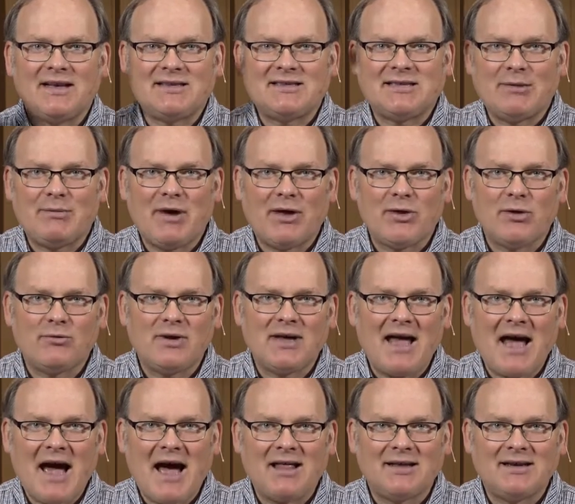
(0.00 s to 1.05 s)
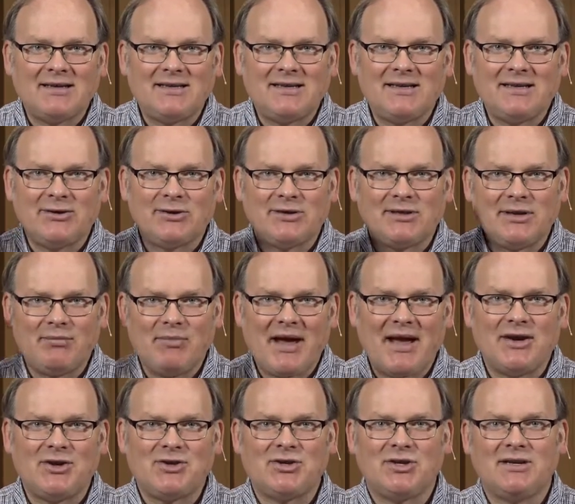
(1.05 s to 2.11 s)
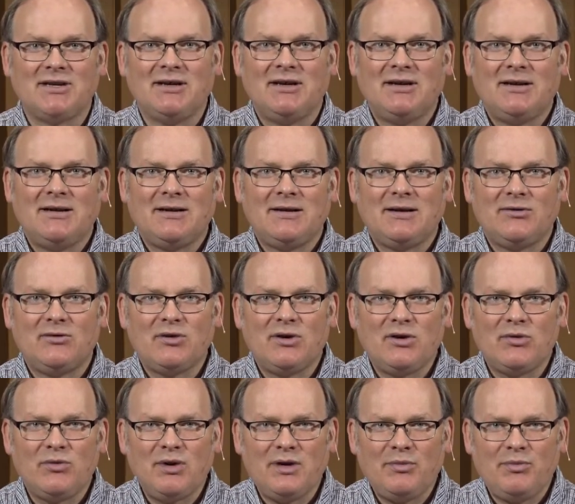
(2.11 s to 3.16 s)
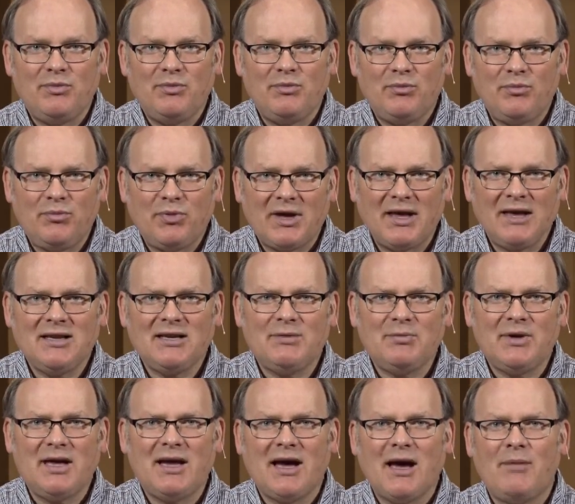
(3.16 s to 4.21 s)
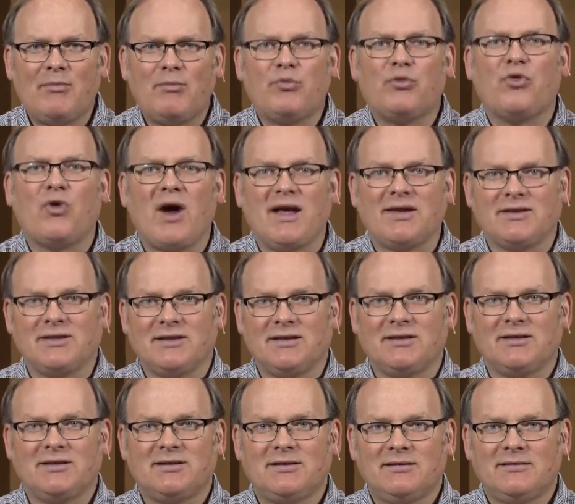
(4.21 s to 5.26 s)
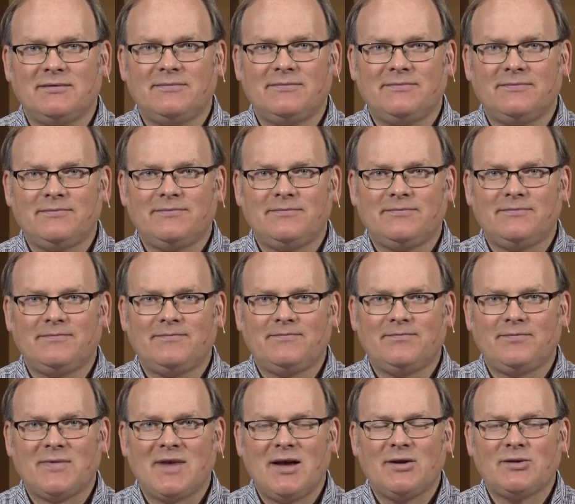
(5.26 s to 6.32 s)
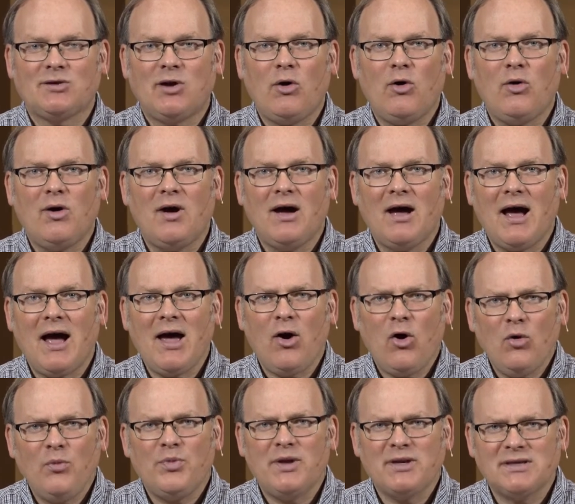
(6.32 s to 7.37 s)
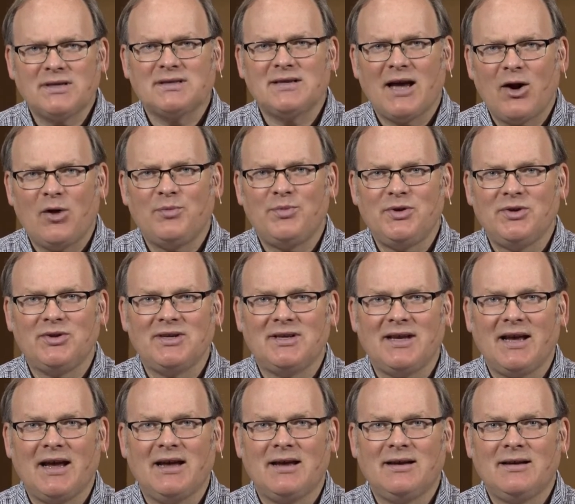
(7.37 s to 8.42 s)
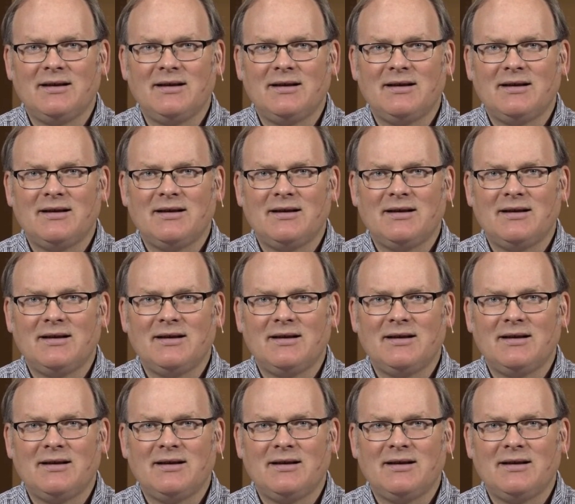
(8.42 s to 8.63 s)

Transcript: in some other reality or dimension. We get to become present. So I hope this has helped you today.